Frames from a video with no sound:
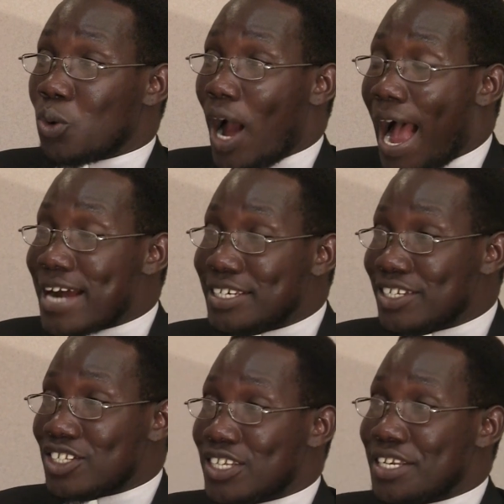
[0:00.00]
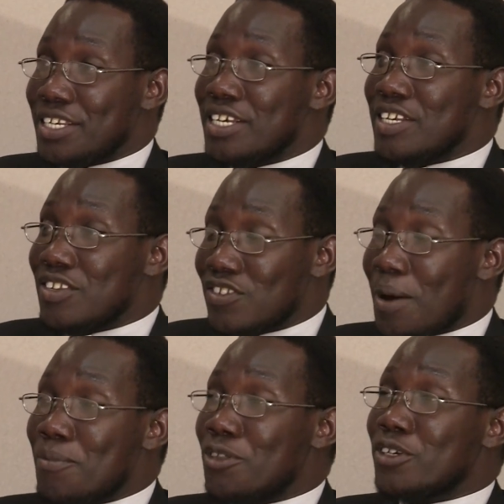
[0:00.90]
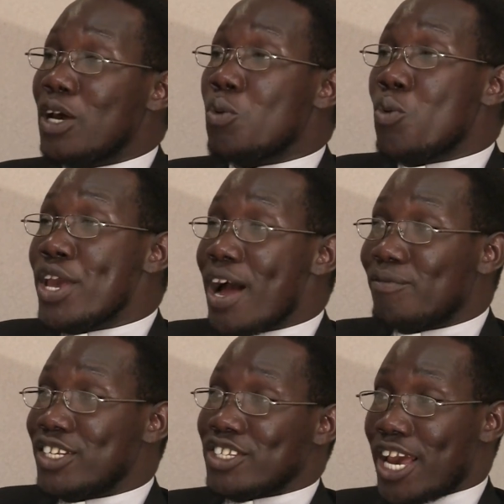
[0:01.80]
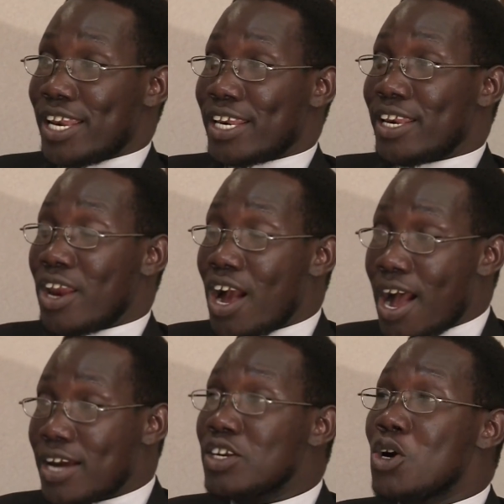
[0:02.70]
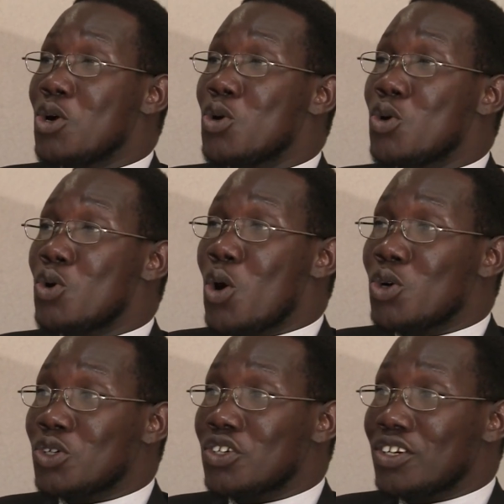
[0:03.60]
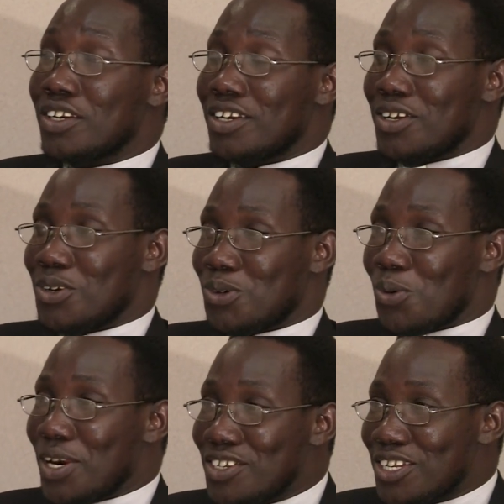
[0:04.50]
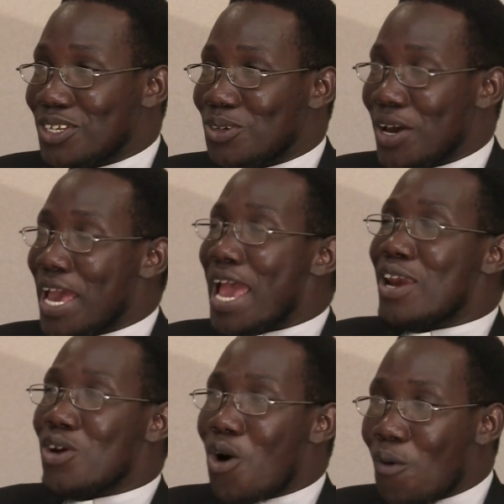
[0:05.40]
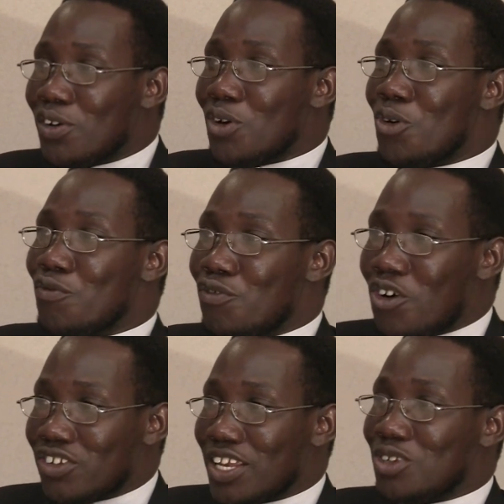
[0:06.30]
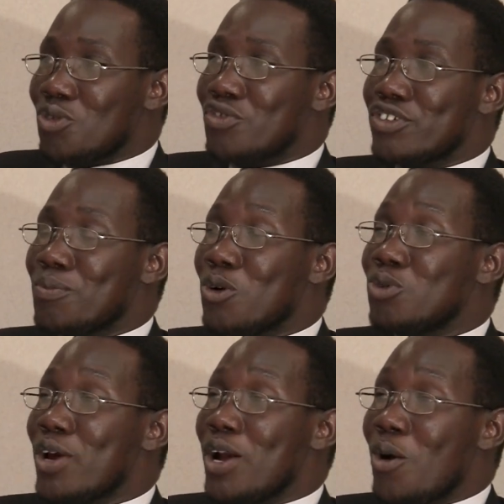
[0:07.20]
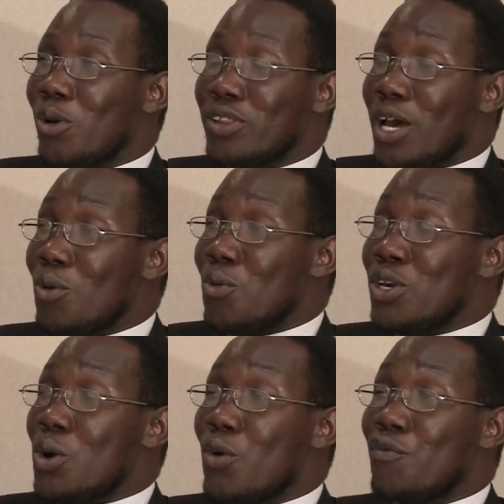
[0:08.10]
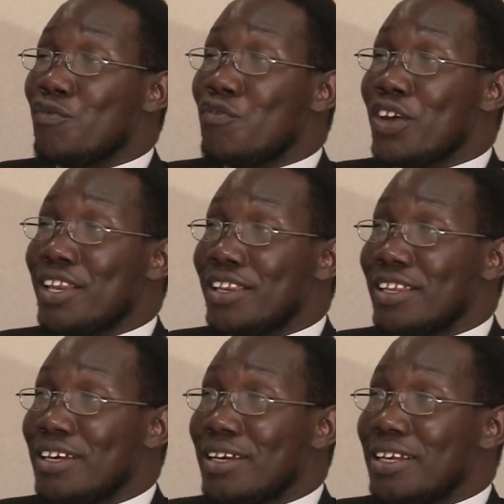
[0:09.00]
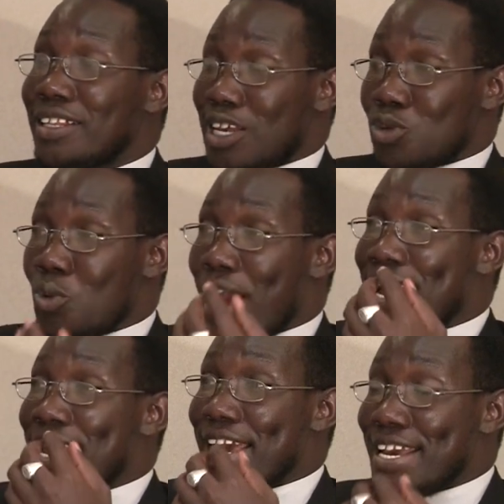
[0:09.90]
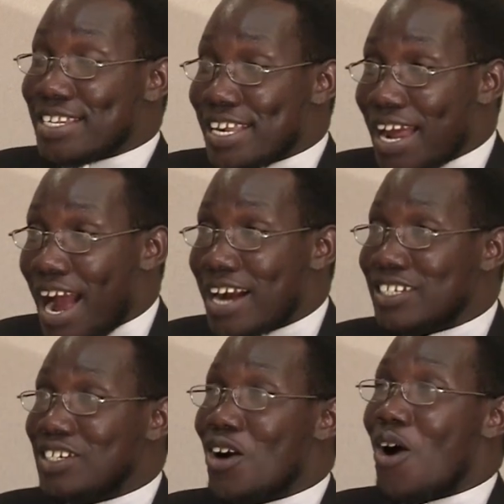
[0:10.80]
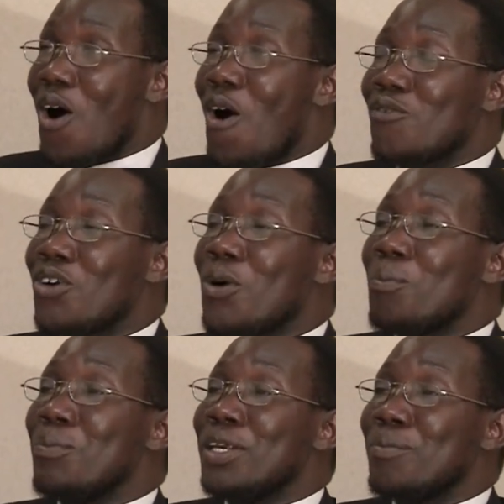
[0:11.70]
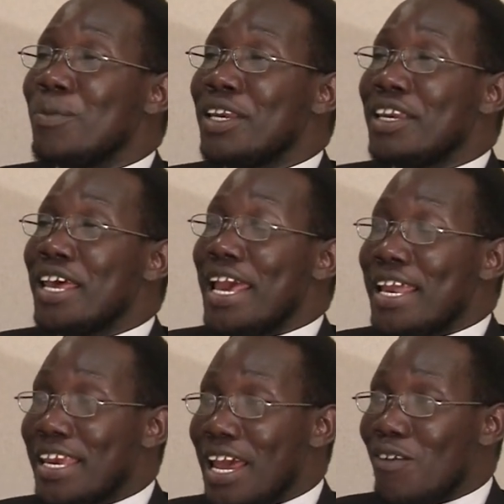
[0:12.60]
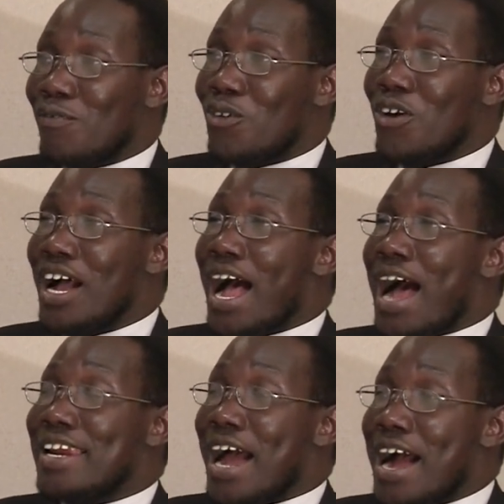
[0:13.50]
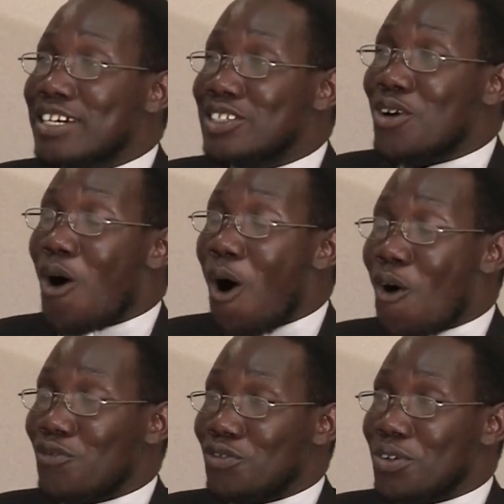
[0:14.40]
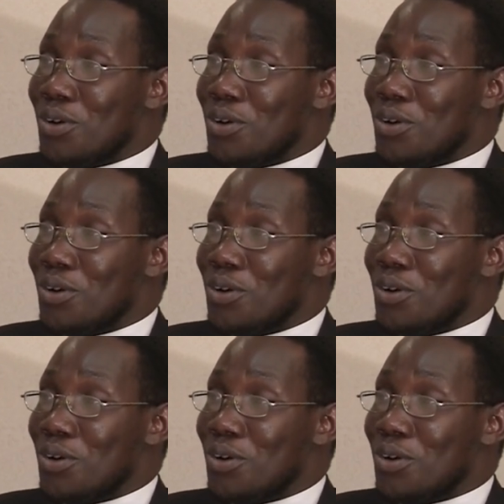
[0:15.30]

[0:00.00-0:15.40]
to understand something that we have decided in our heart not to listen to. And nobody would force us to respond to a call that we don't feel. That's why it's an act of commitment and therefore an act of